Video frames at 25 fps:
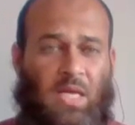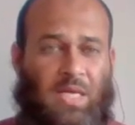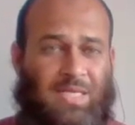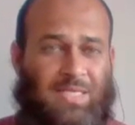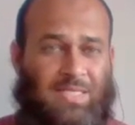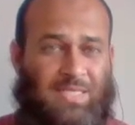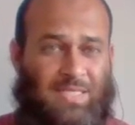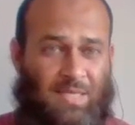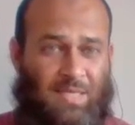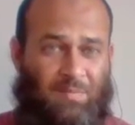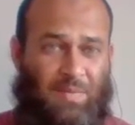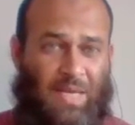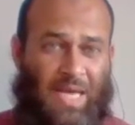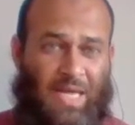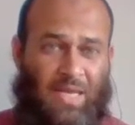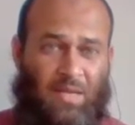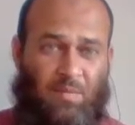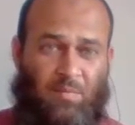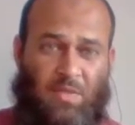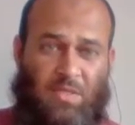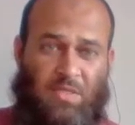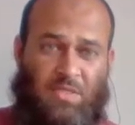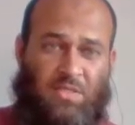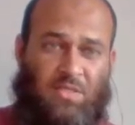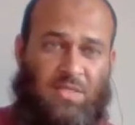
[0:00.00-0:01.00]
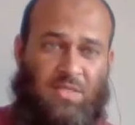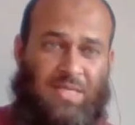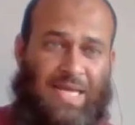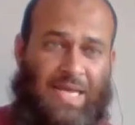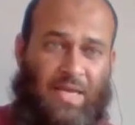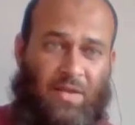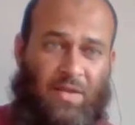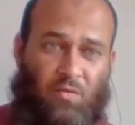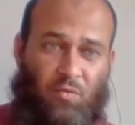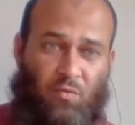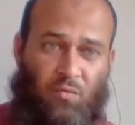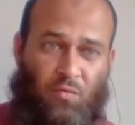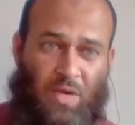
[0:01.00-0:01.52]
Some animals
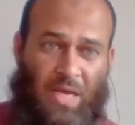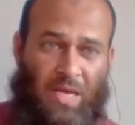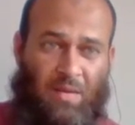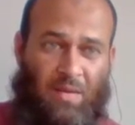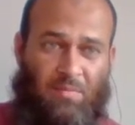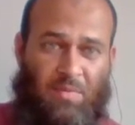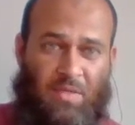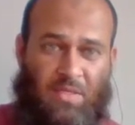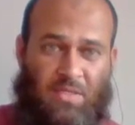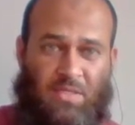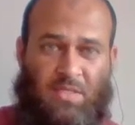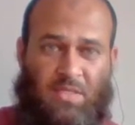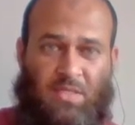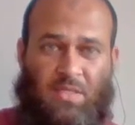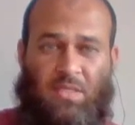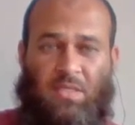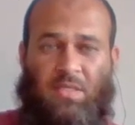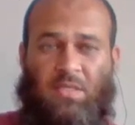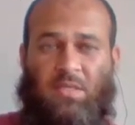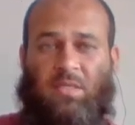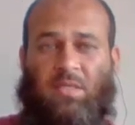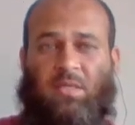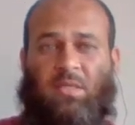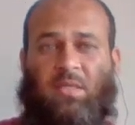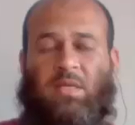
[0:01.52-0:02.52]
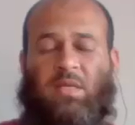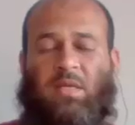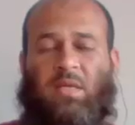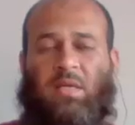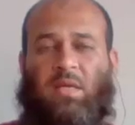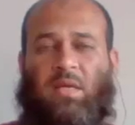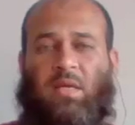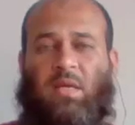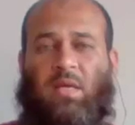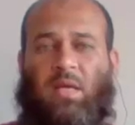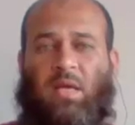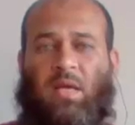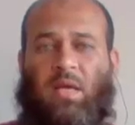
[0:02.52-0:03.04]
like rabbit,
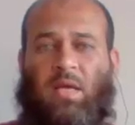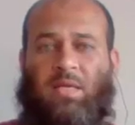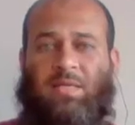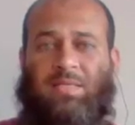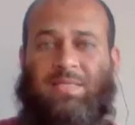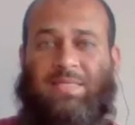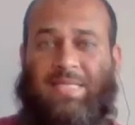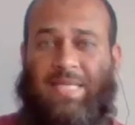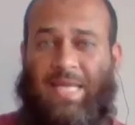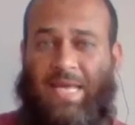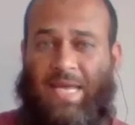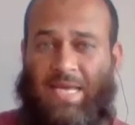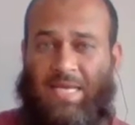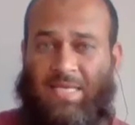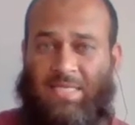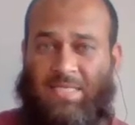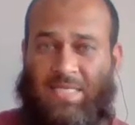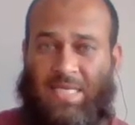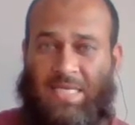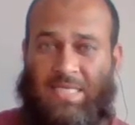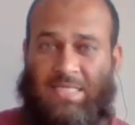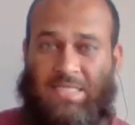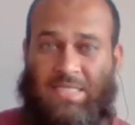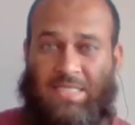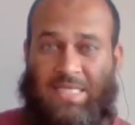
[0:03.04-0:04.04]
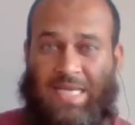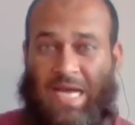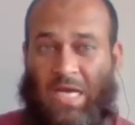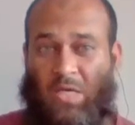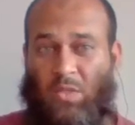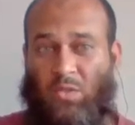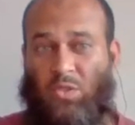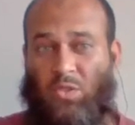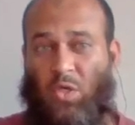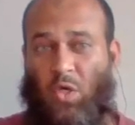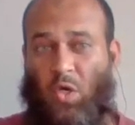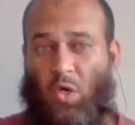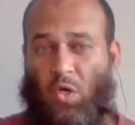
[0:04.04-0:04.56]
snakes, and
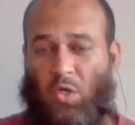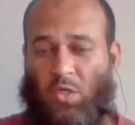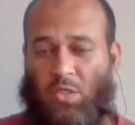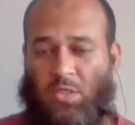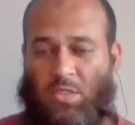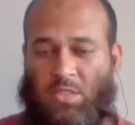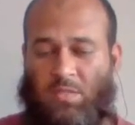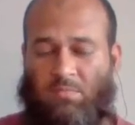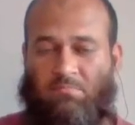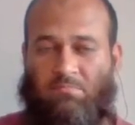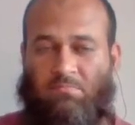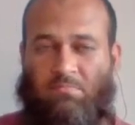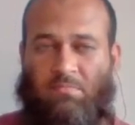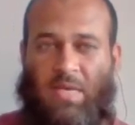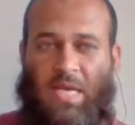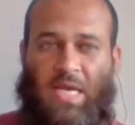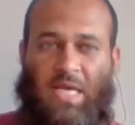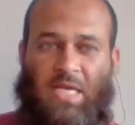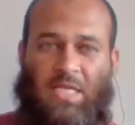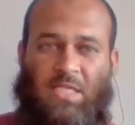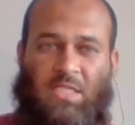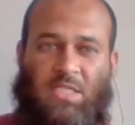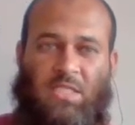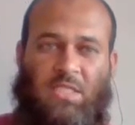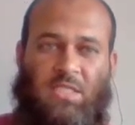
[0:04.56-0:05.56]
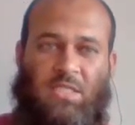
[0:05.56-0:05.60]
groundhogs make